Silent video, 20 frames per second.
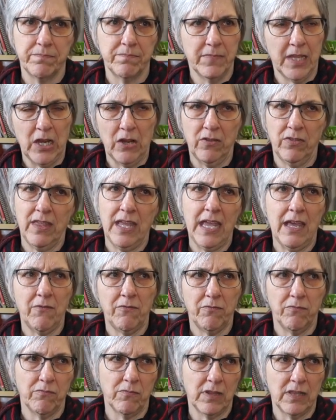They have
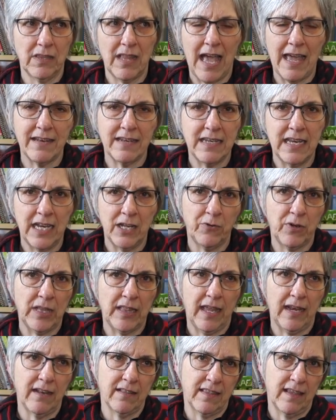a lot of knitting
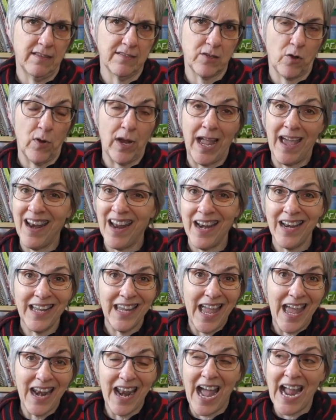related things going on. And
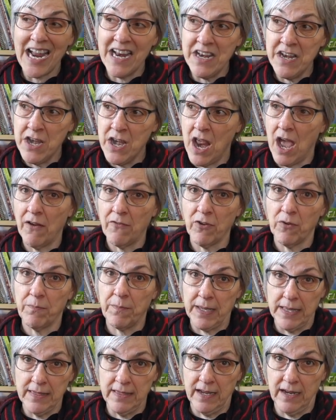again, I had never
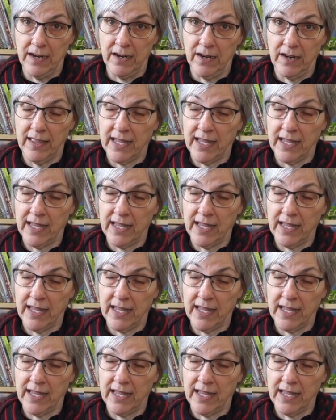been there.